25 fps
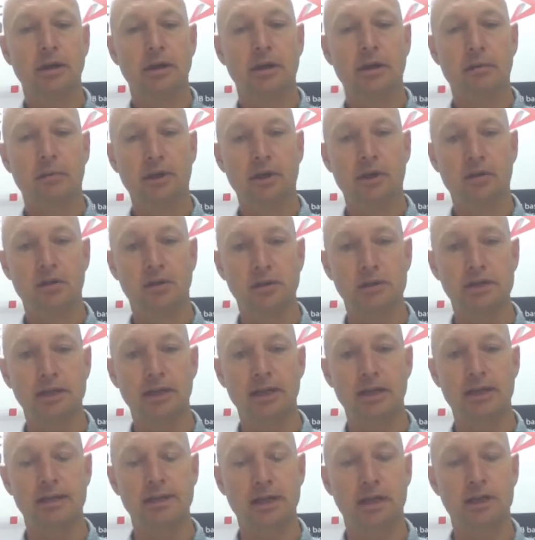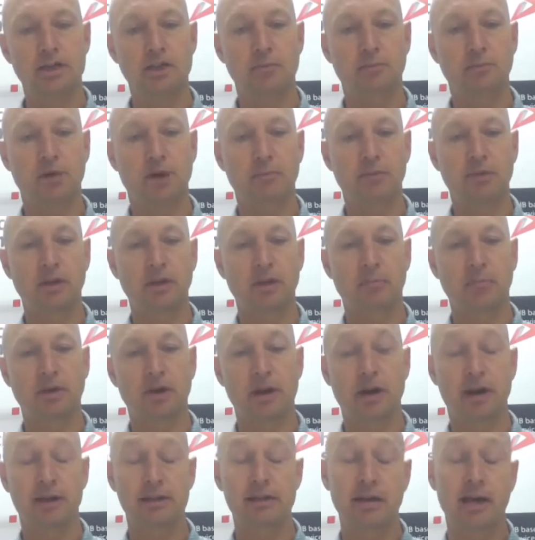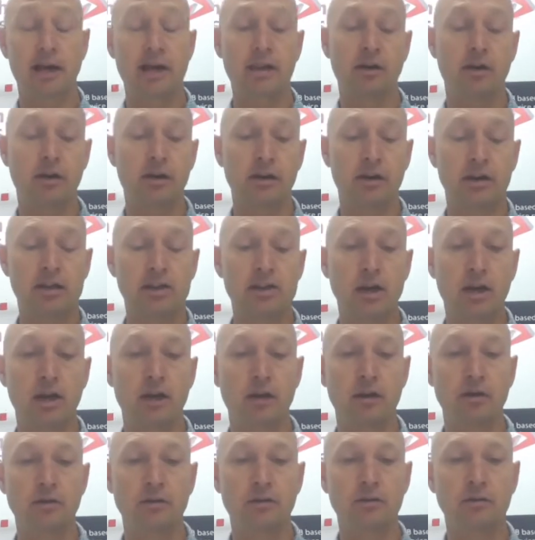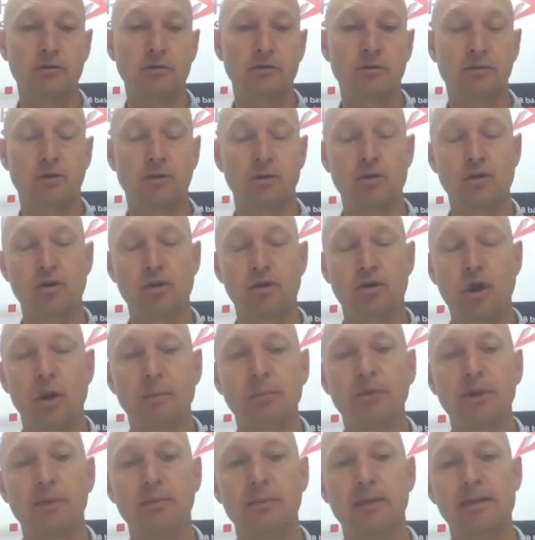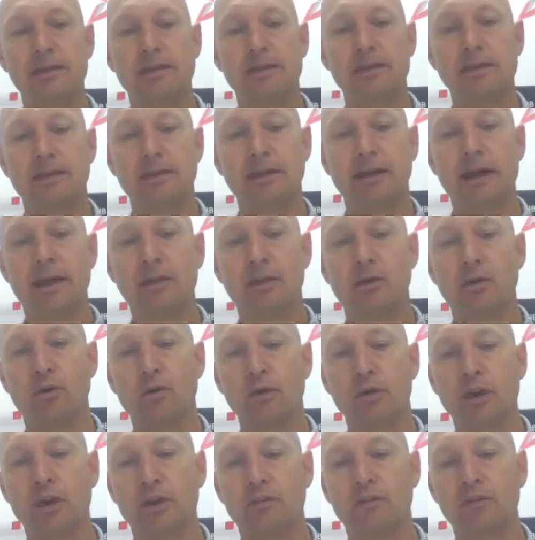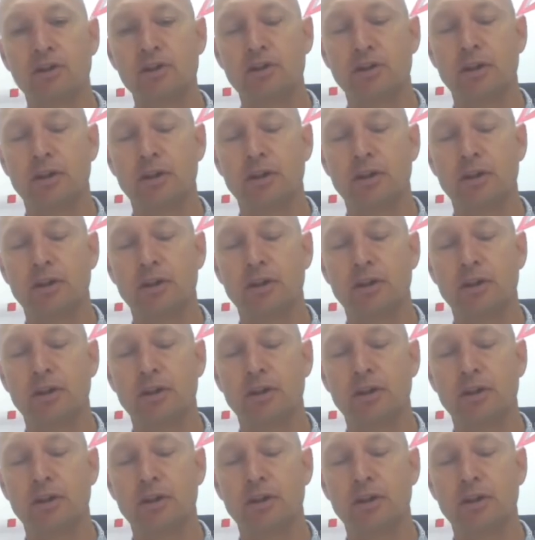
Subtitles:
because it is such a popular product, either on its own or to complement other audiovisual